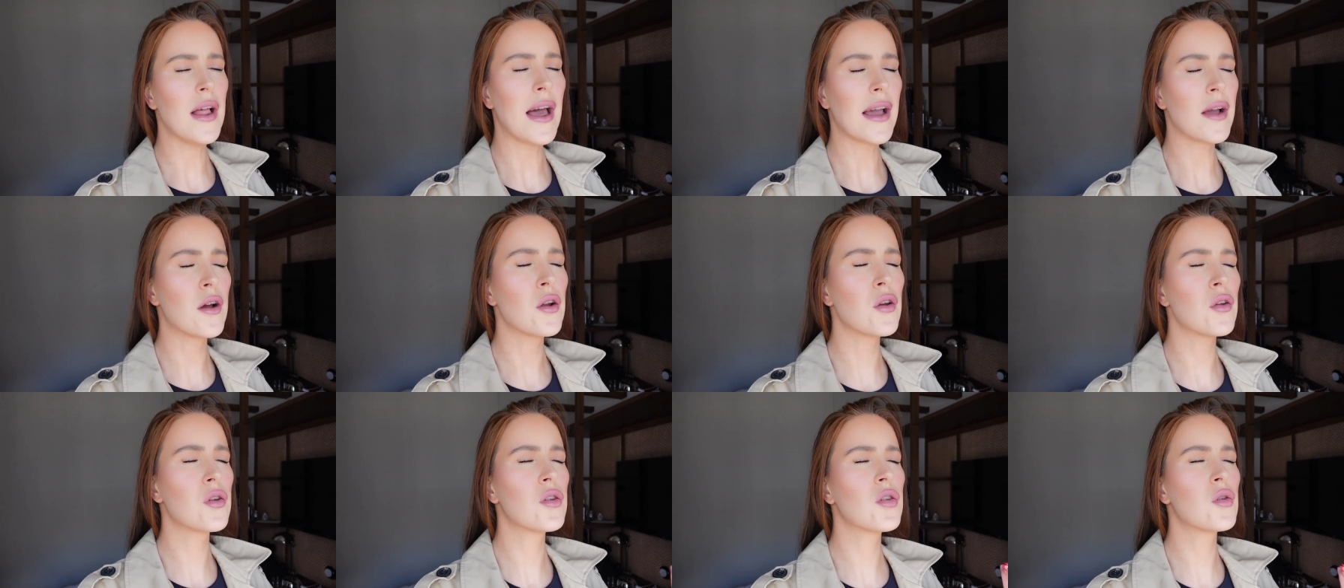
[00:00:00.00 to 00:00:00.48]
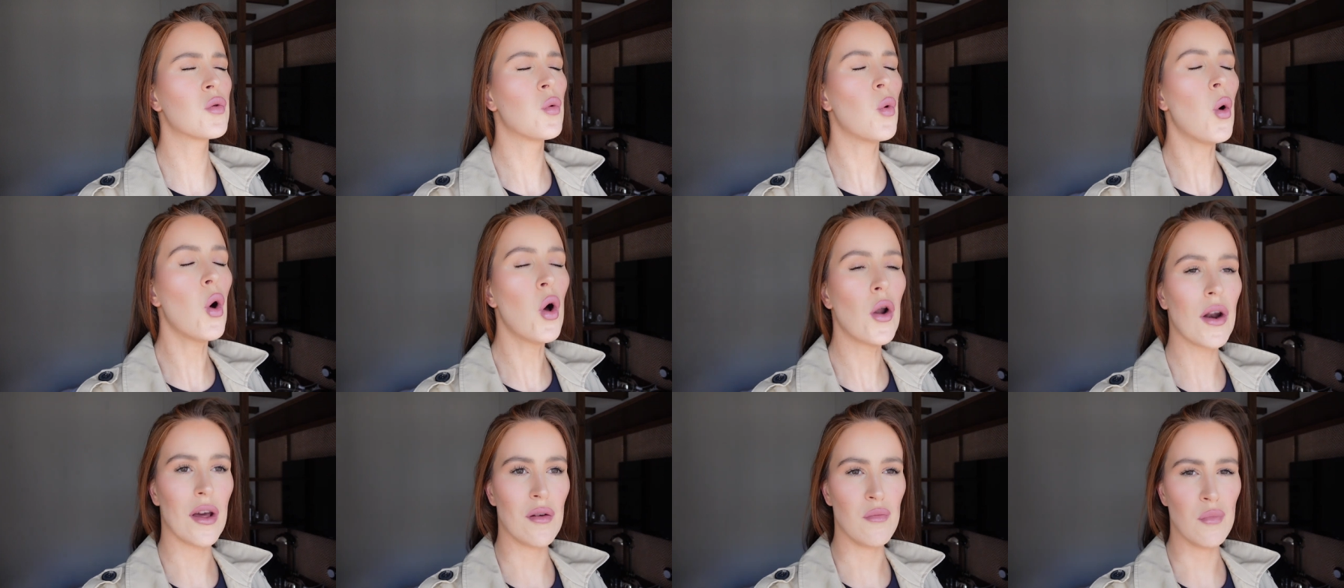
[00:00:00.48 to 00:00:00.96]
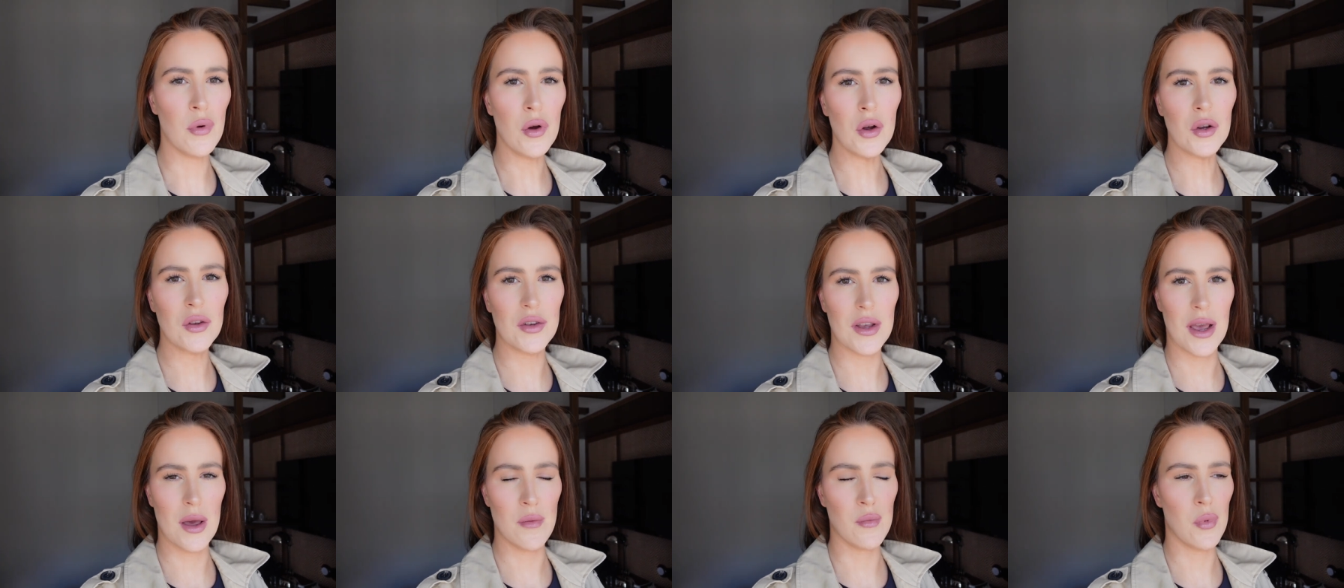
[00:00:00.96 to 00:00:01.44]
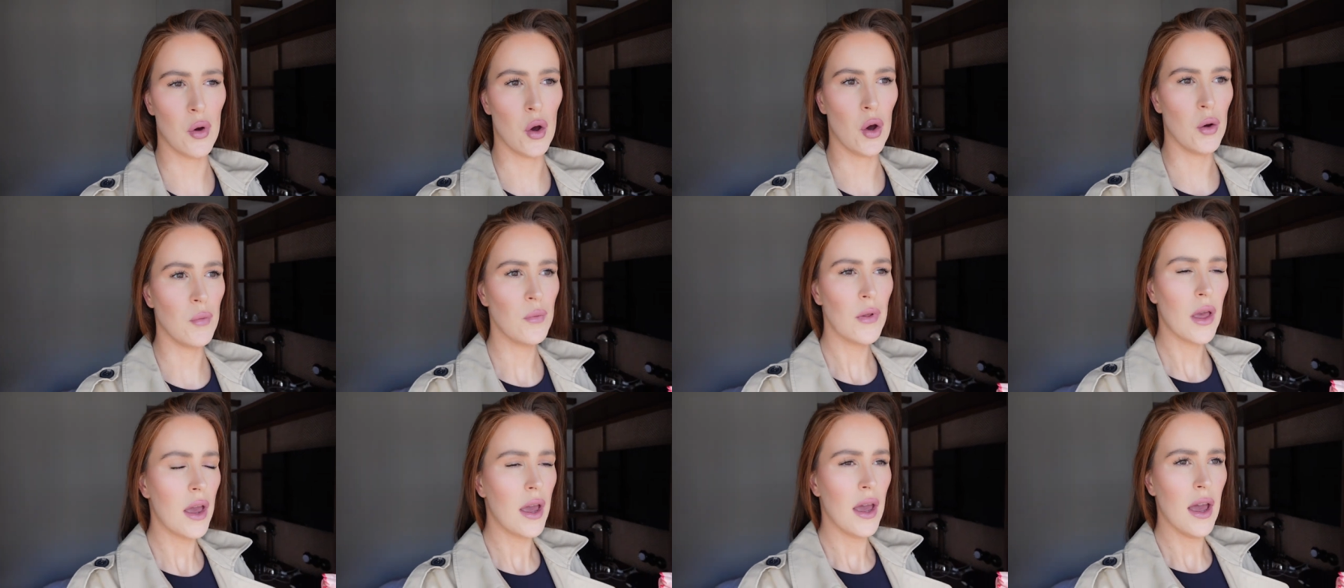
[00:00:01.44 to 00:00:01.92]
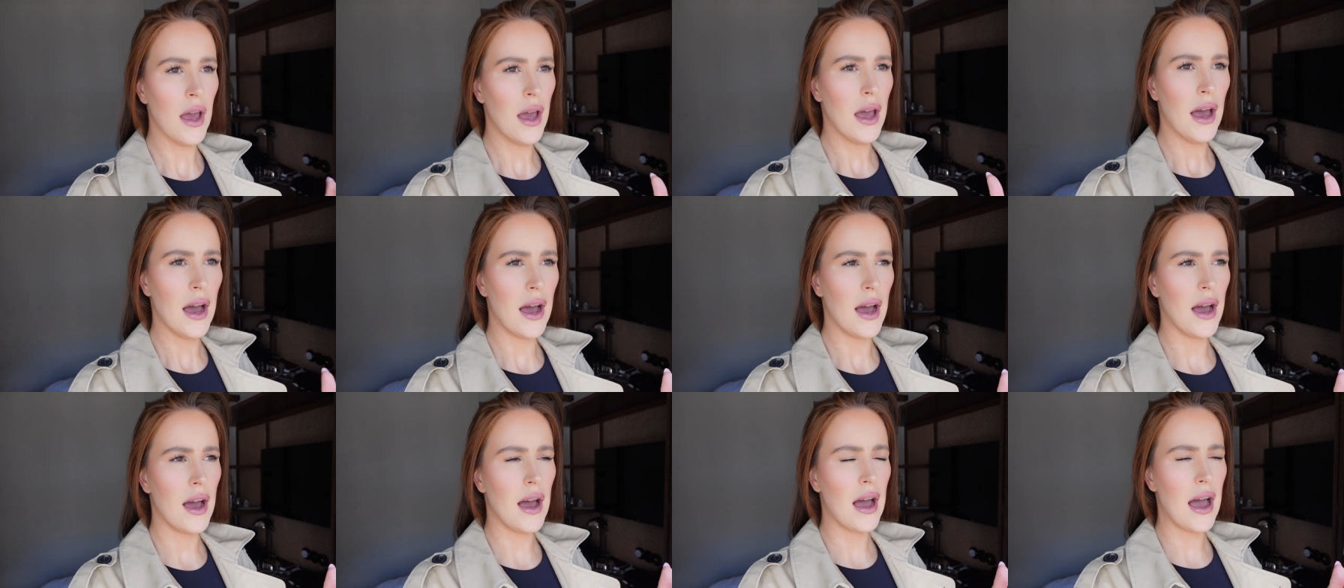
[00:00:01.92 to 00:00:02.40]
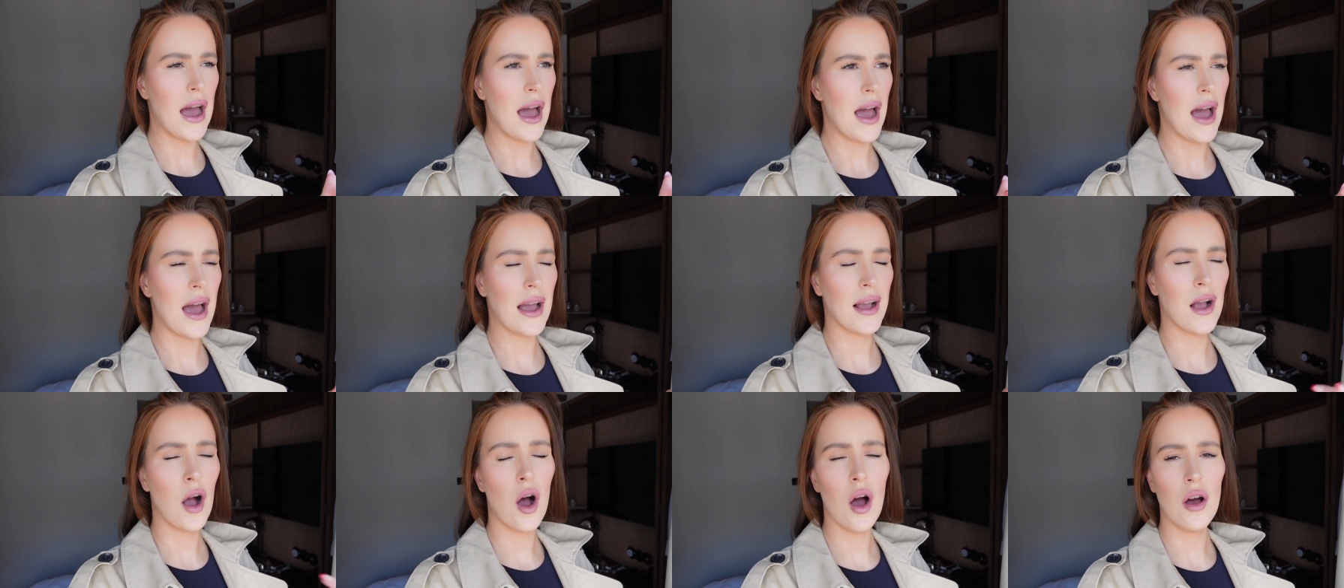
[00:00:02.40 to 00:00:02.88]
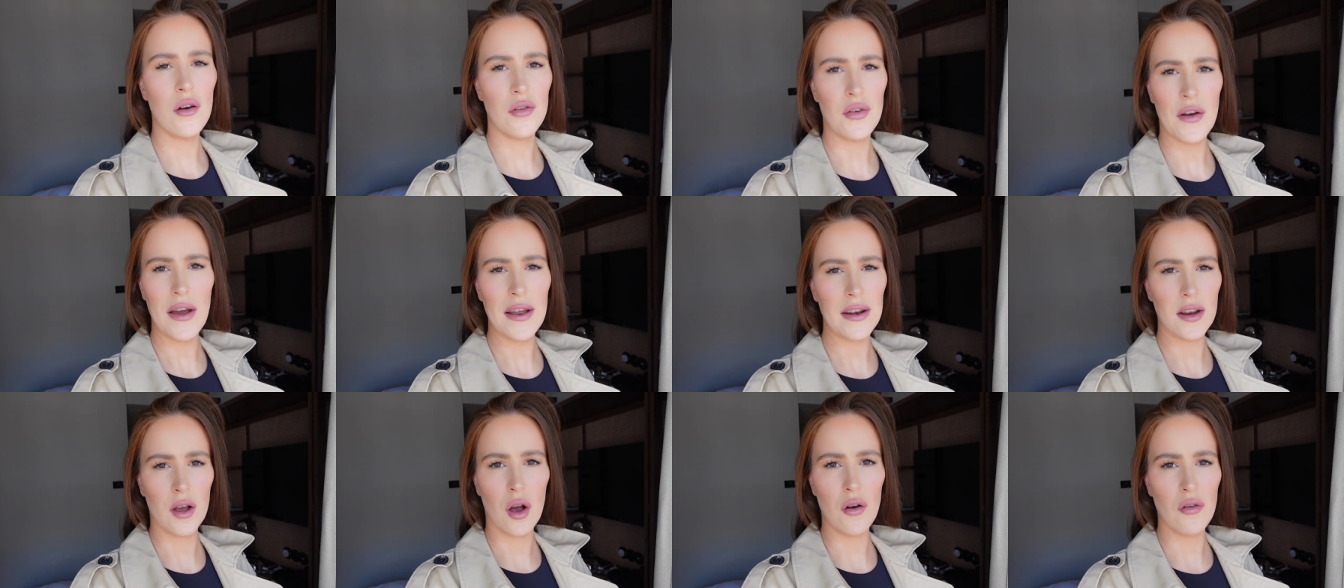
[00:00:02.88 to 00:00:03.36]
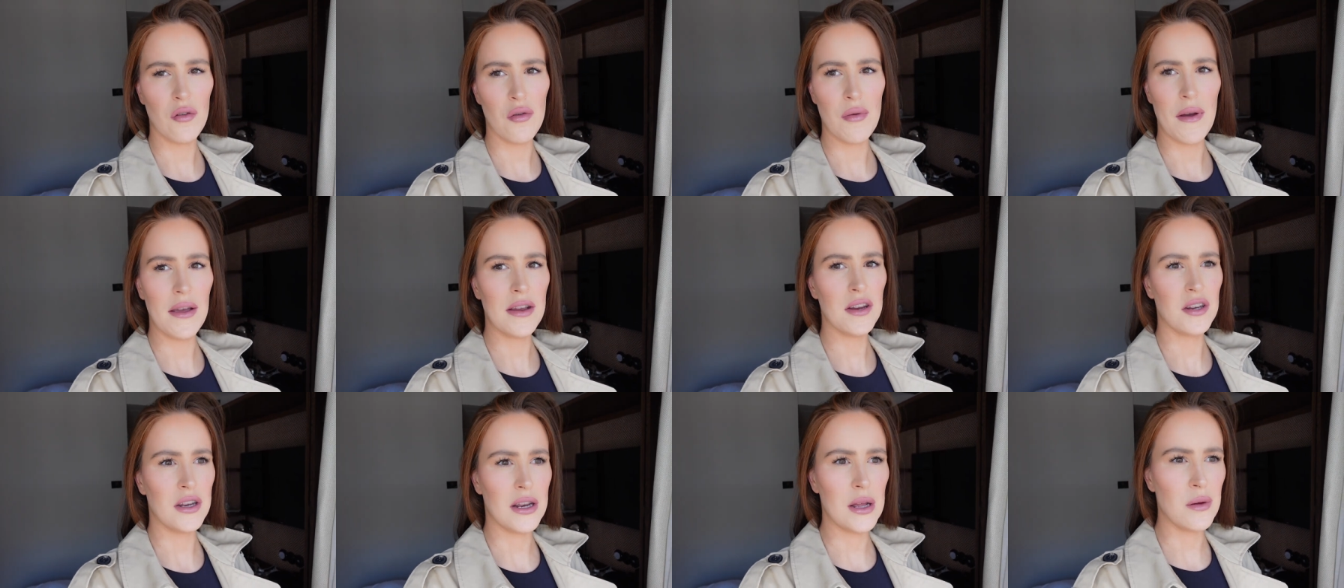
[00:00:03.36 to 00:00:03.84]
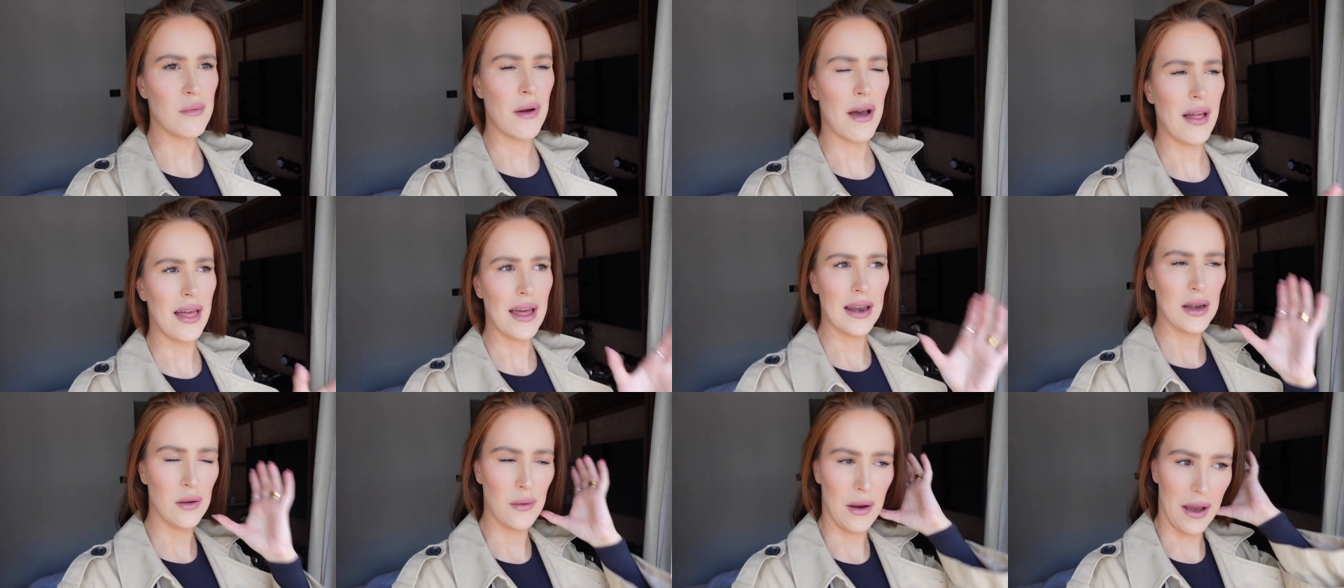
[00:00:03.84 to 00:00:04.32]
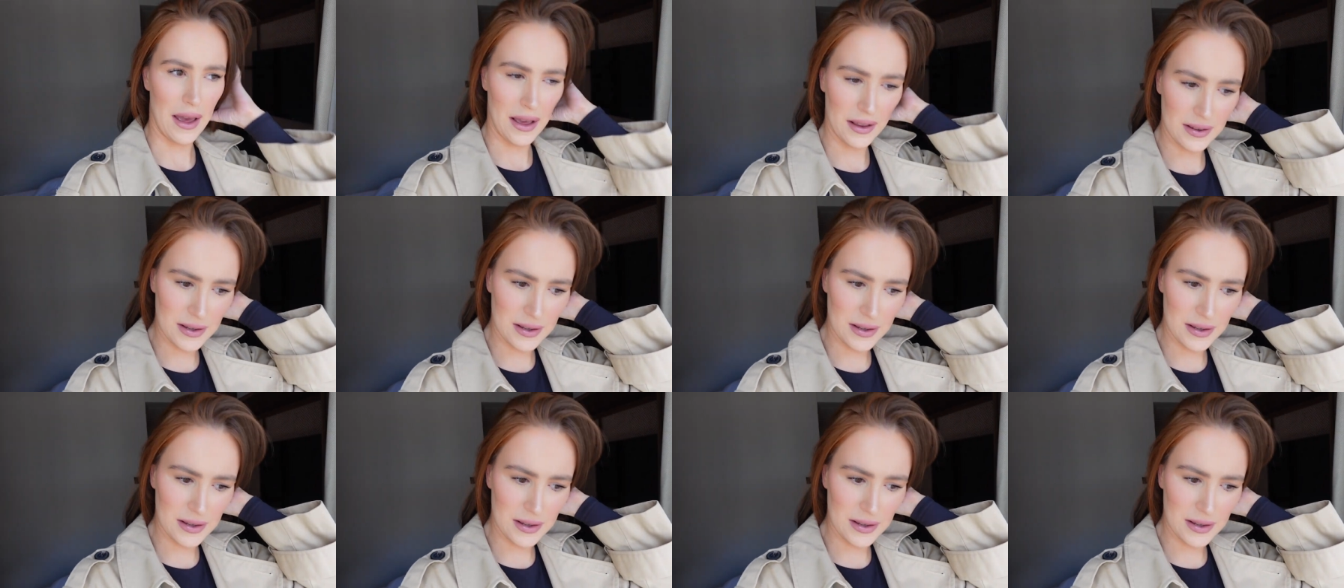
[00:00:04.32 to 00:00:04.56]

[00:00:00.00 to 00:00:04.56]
I could have sworn I booked it, but I can't find a confirmation email anywhere.